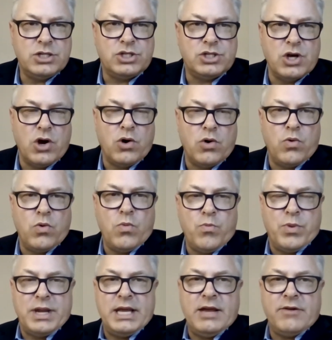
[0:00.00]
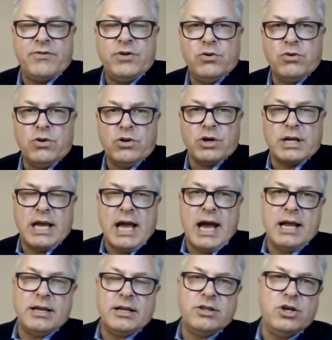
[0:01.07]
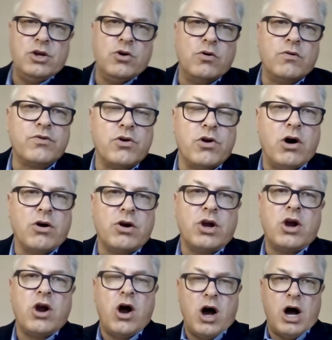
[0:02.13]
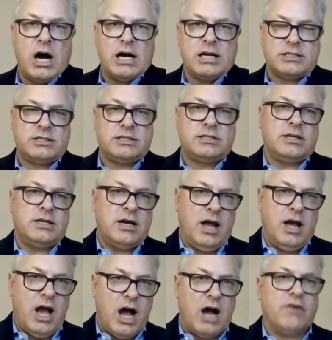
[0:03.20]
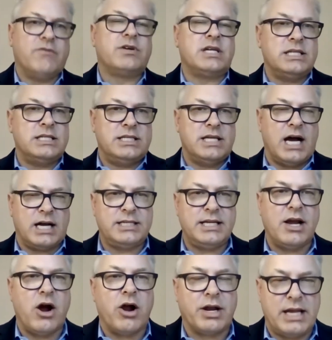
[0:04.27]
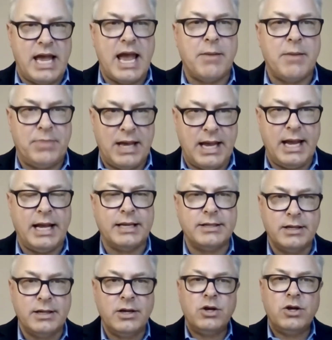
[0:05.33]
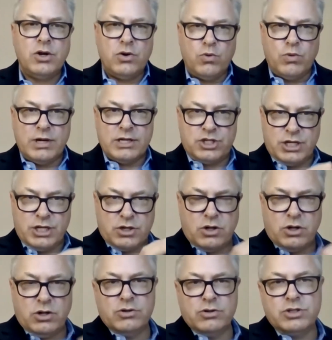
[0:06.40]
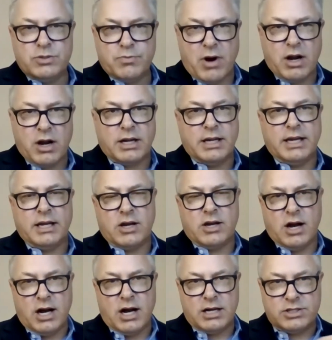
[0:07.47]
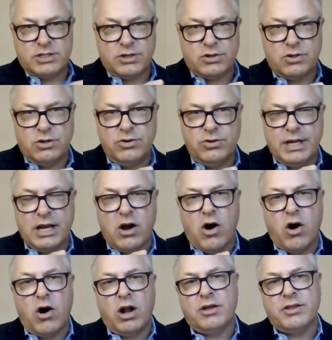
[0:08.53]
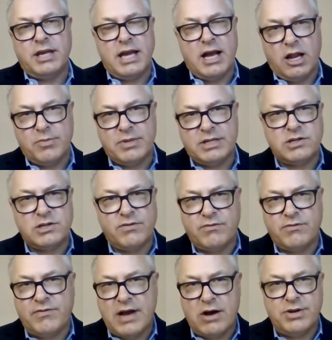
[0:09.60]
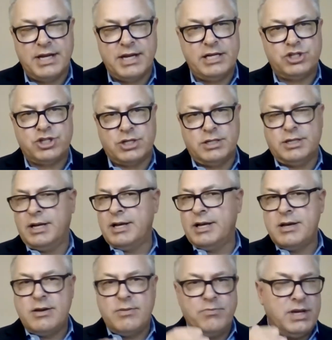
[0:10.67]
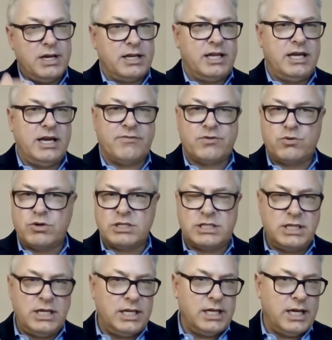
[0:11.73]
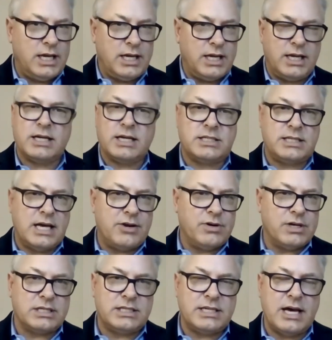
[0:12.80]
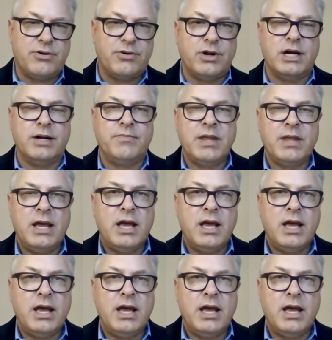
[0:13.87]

So, but if you look at the overall cost of conducting our campaign, which includes marketing costs, including all of the elements of the foundation, be it gift receipting, et cetera, et cetera,